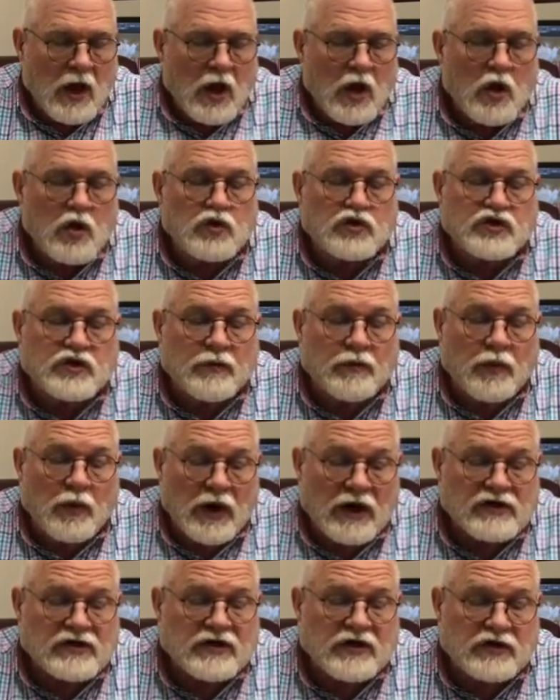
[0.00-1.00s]
who
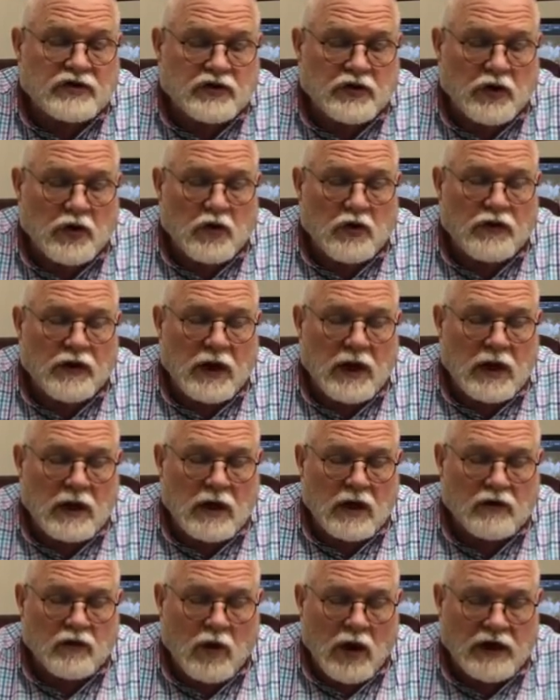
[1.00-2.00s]
suppress the truth in
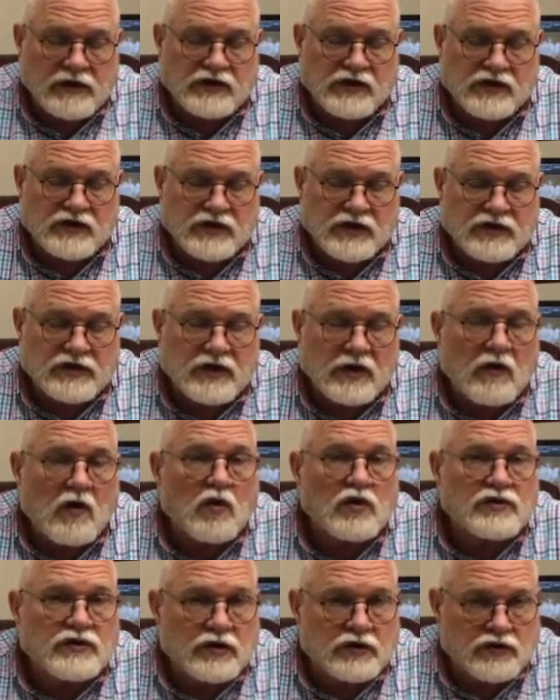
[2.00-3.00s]
unrighteousness. Of
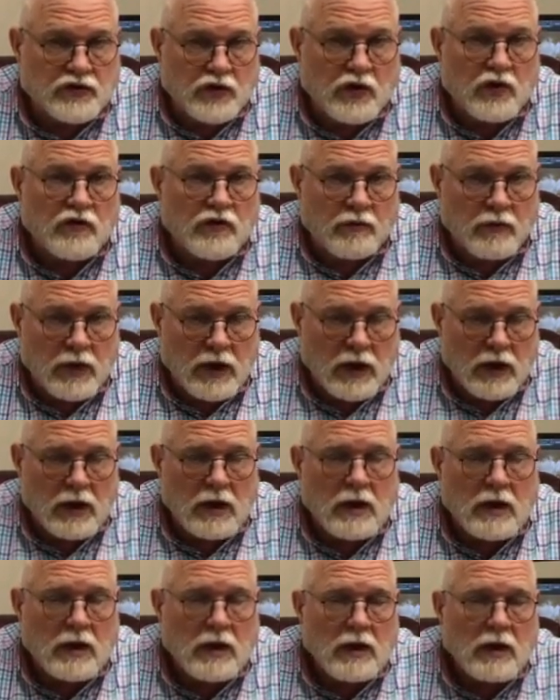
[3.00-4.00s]
course, the truth
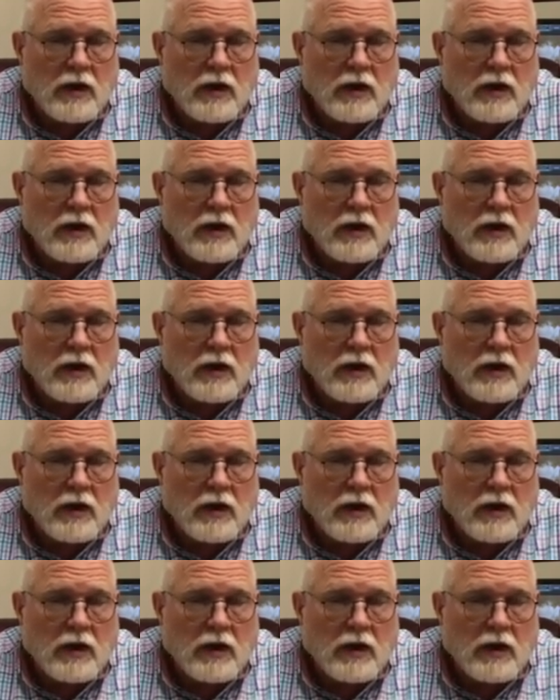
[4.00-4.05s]
being